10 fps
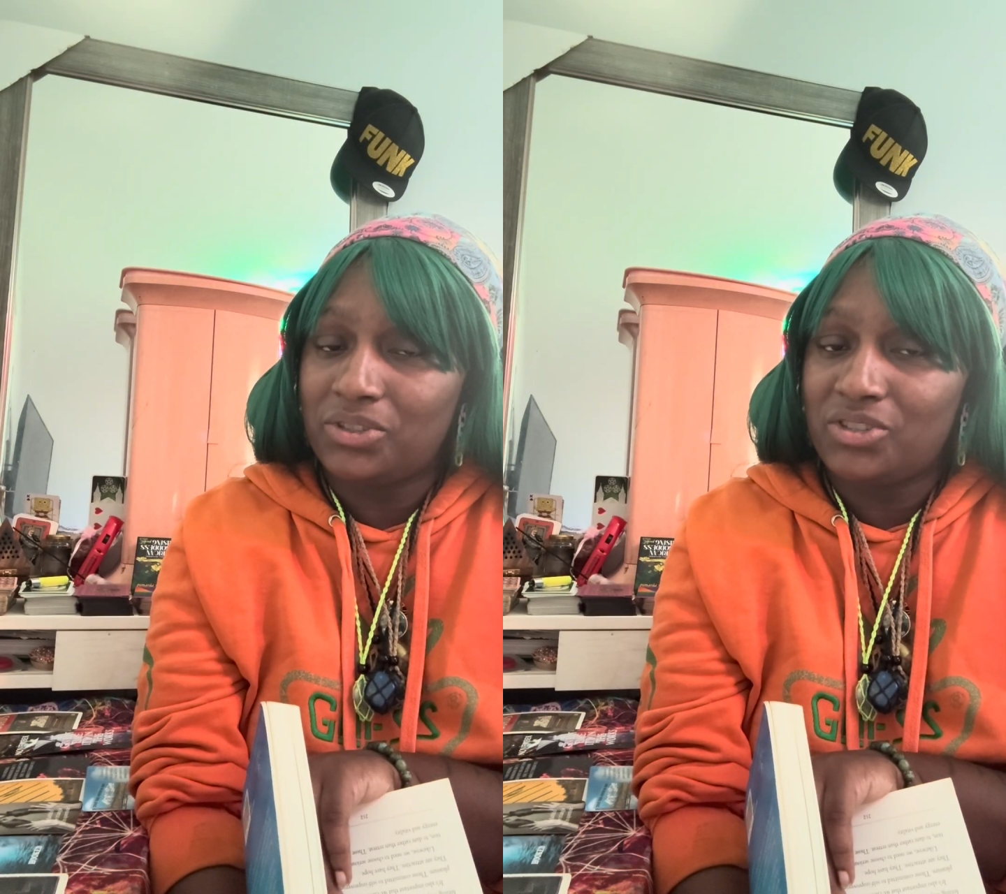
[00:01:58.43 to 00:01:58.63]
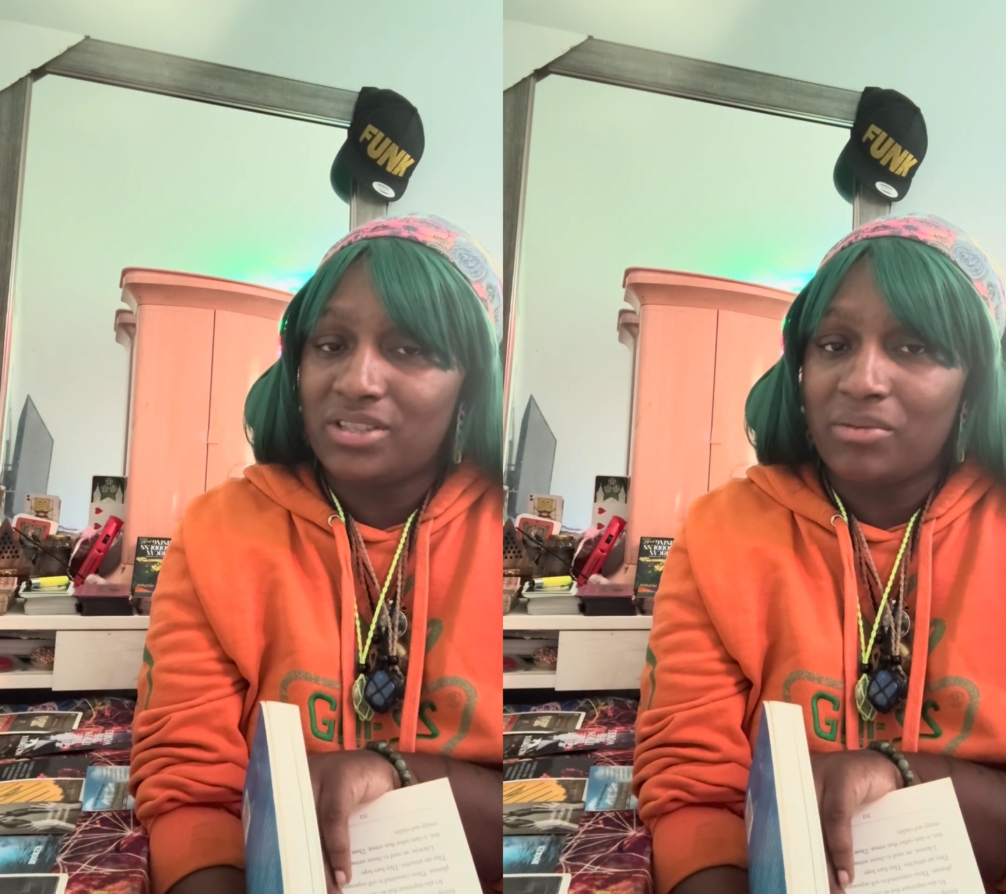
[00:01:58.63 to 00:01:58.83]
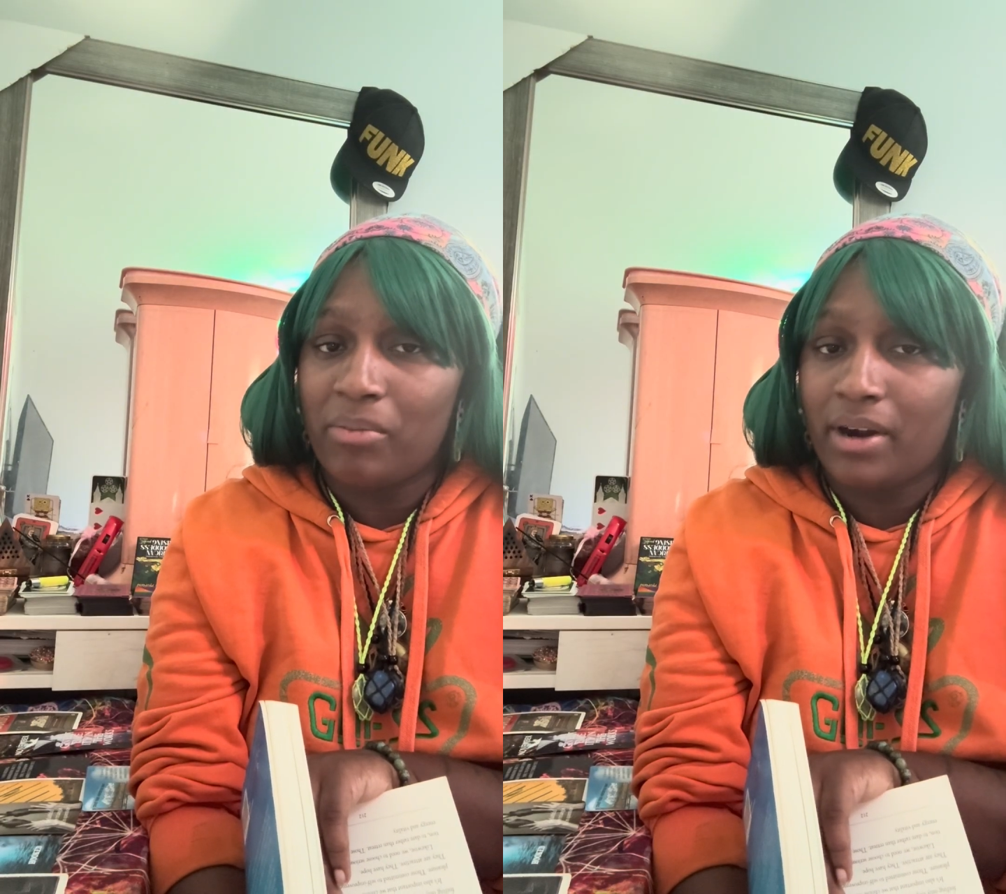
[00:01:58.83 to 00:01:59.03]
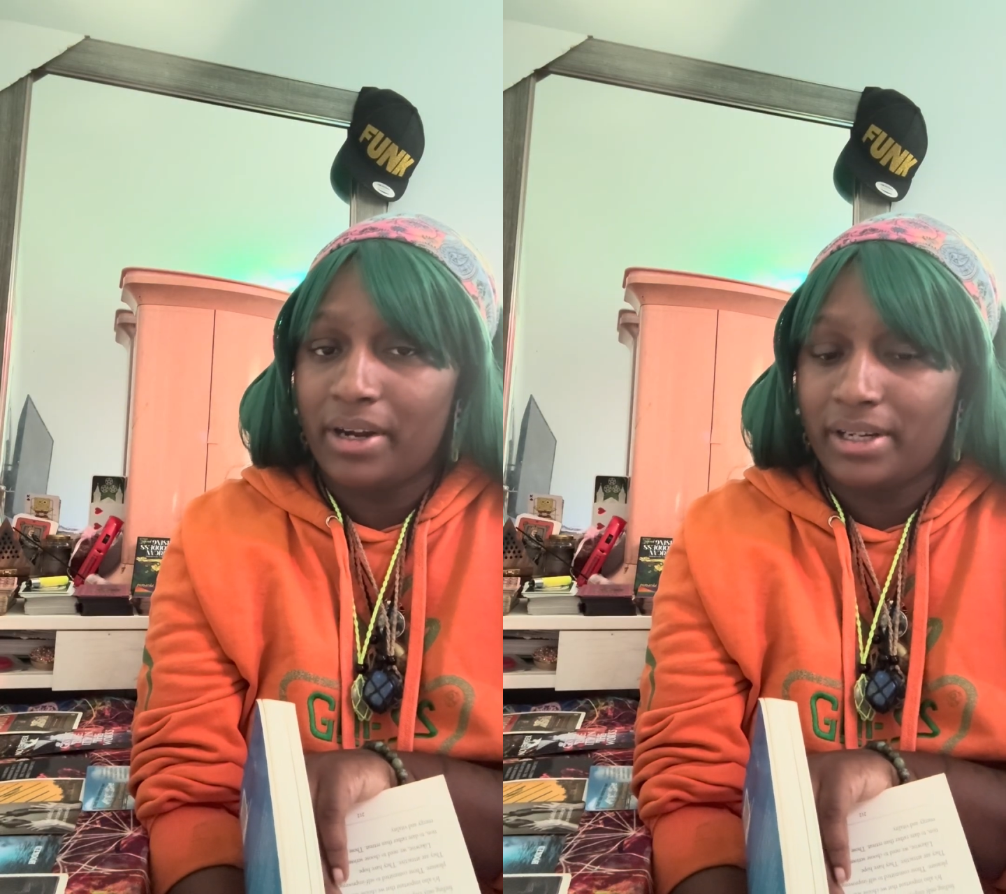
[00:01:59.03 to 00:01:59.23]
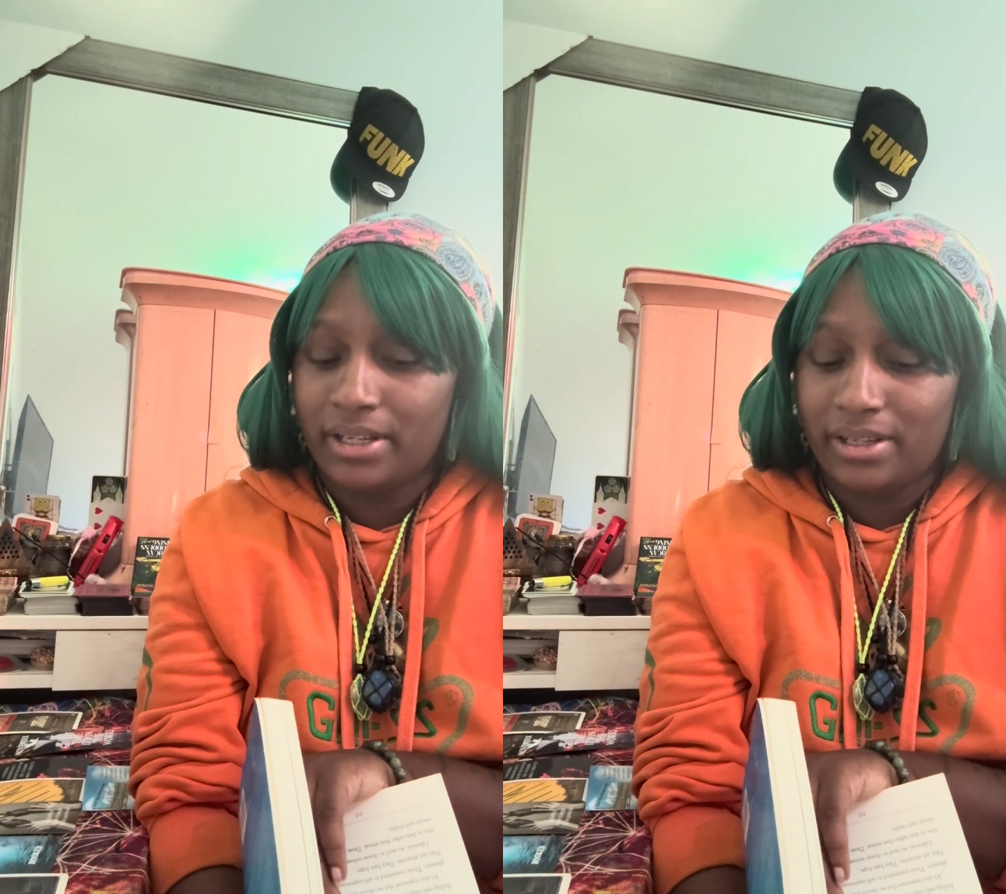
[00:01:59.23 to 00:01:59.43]
just
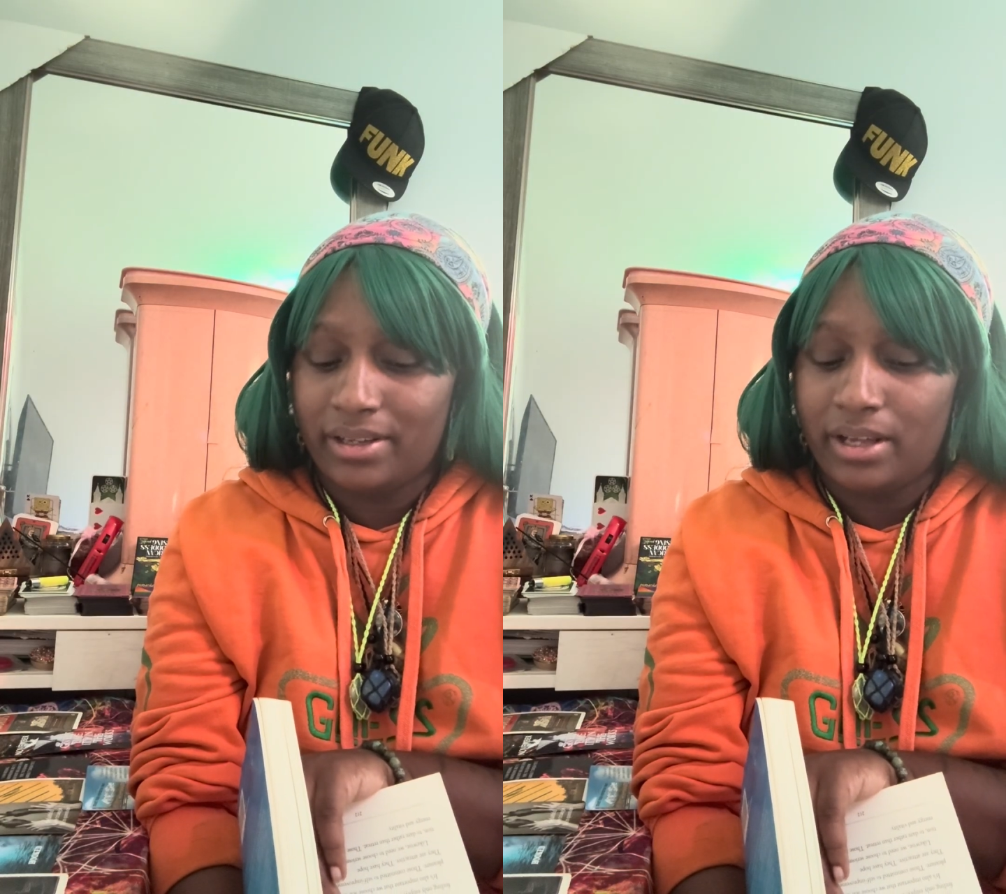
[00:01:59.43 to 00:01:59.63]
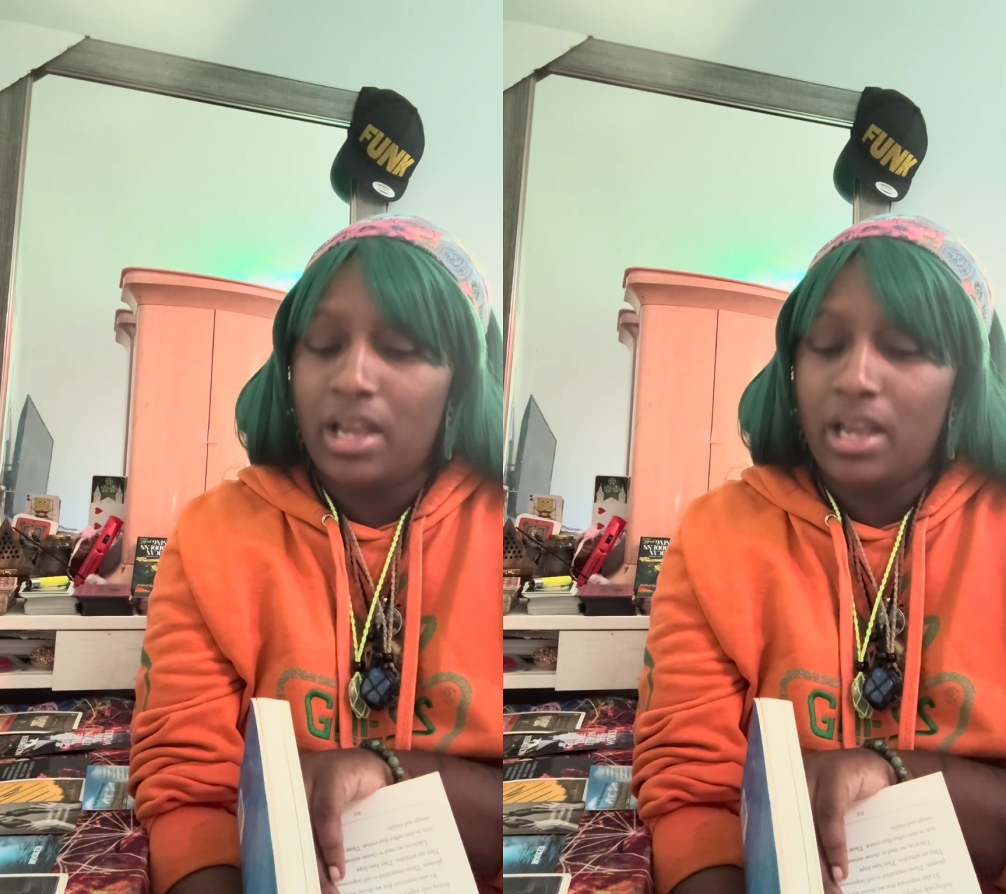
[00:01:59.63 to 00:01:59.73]
impart a